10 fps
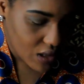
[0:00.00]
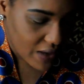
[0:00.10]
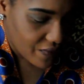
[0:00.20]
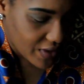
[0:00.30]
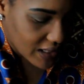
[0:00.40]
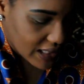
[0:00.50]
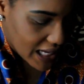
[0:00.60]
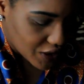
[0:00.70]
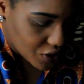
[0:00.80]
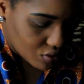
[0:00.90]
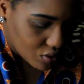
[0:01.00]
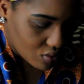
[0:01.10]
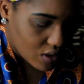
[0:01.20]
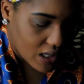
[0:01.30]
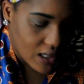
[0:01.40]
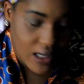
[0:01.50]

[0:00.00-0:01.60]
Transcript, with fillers: fake lashes wa.